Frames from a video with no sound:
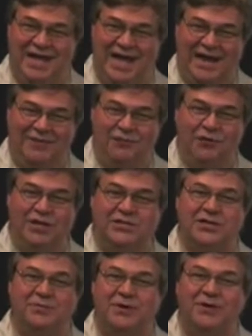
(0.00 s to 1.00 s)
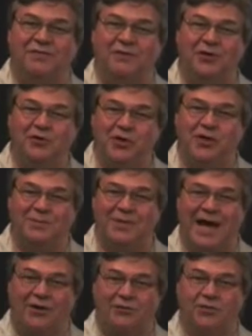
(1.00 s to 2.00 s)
And if you need something to feel good about,